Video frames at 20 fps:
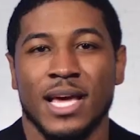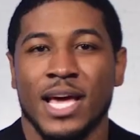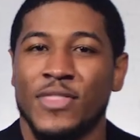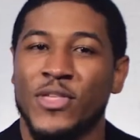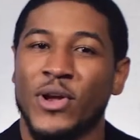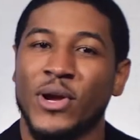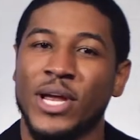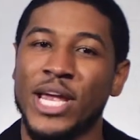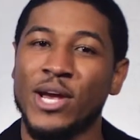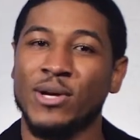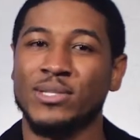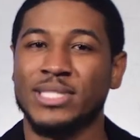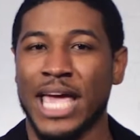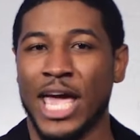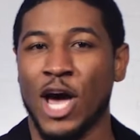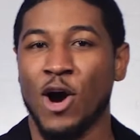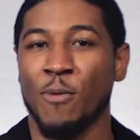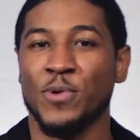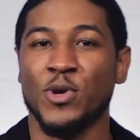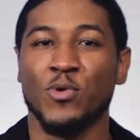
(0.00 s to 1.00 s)
They're here to
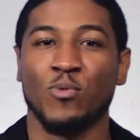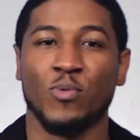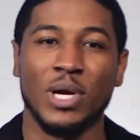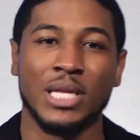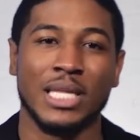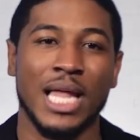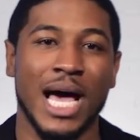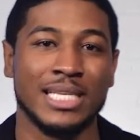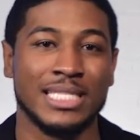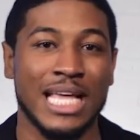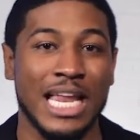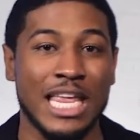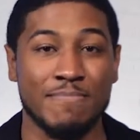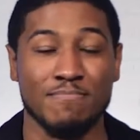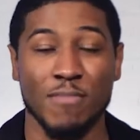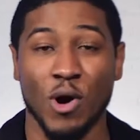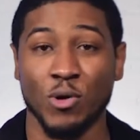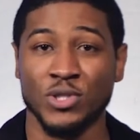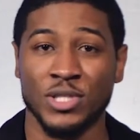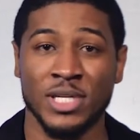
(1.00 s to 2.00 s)
help you realize that
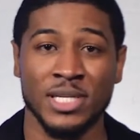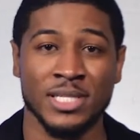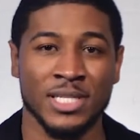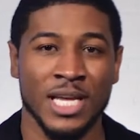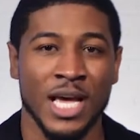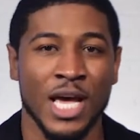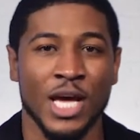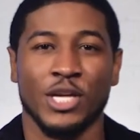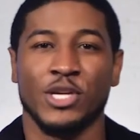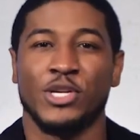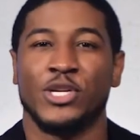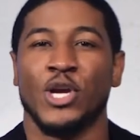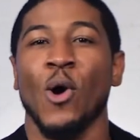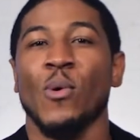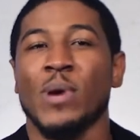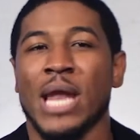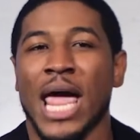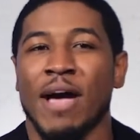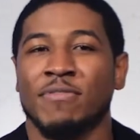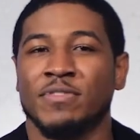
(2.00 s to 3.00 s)
emotions
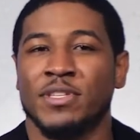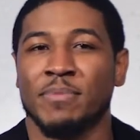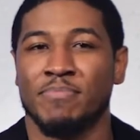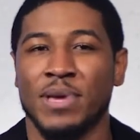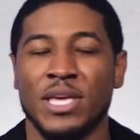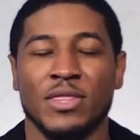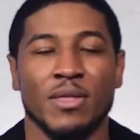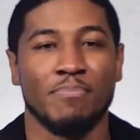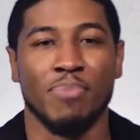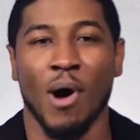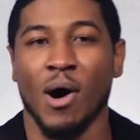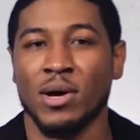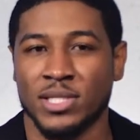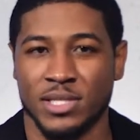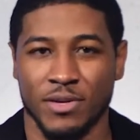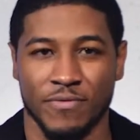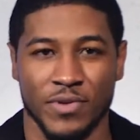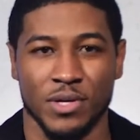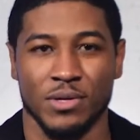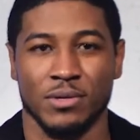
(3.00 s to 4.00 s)
don't have to be the boss
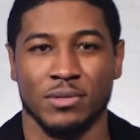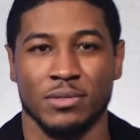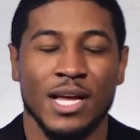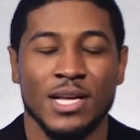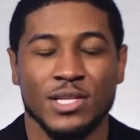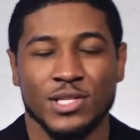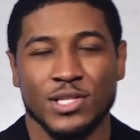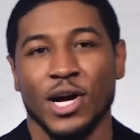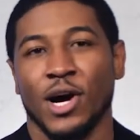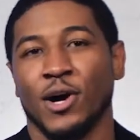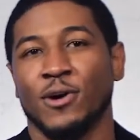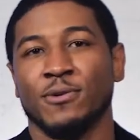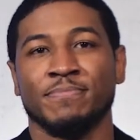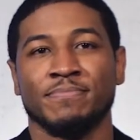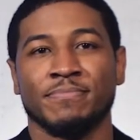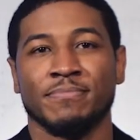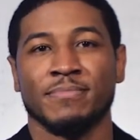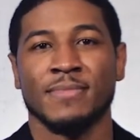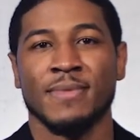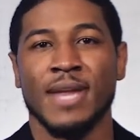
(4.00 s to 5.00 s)
of you. So,
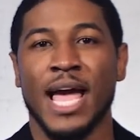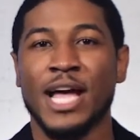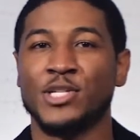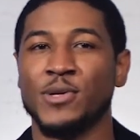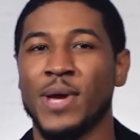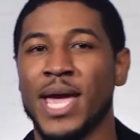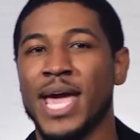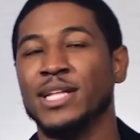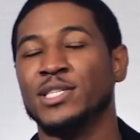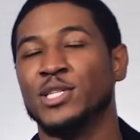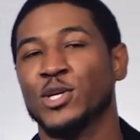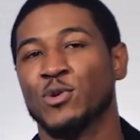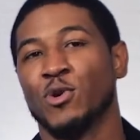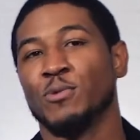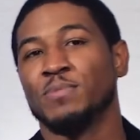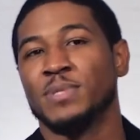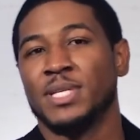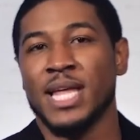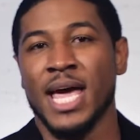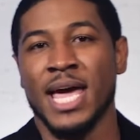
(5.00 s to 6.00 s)
as you head to
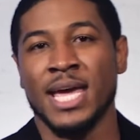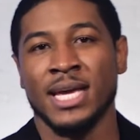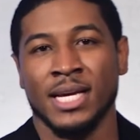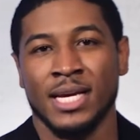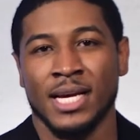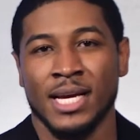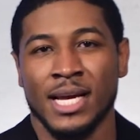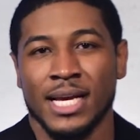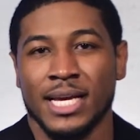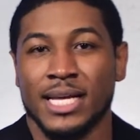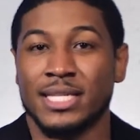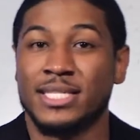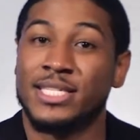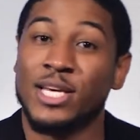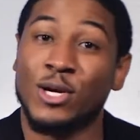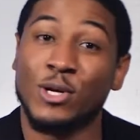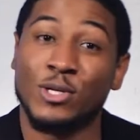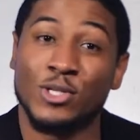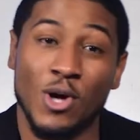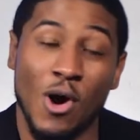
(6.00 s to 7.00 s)
group today,
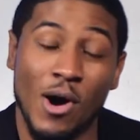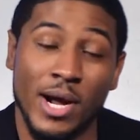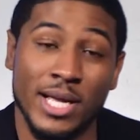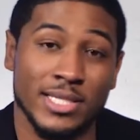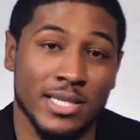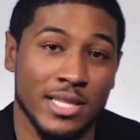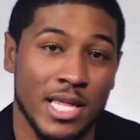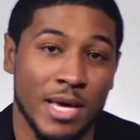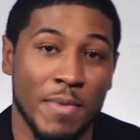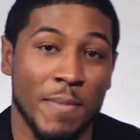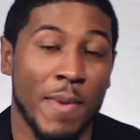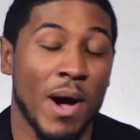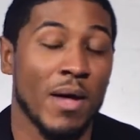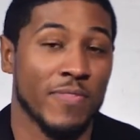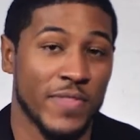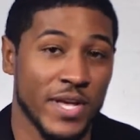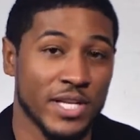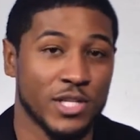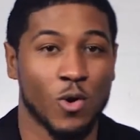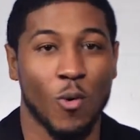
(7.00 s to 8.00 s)
consider talking to them about
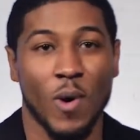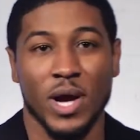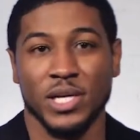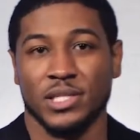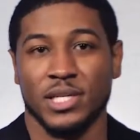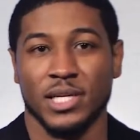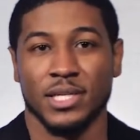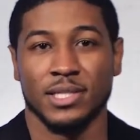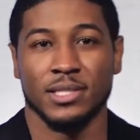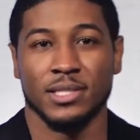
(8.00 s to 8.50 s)
this question.